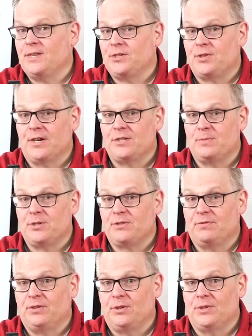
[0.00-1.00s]
the
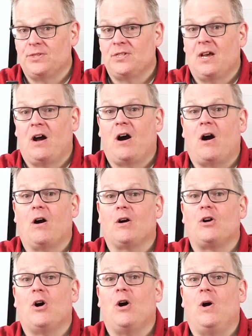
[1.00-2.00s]
transmission fluids are
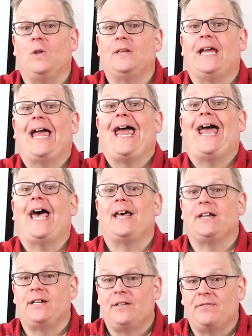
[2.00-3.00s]
called
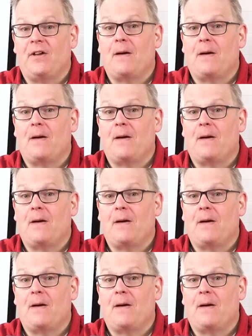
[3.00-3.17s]
additive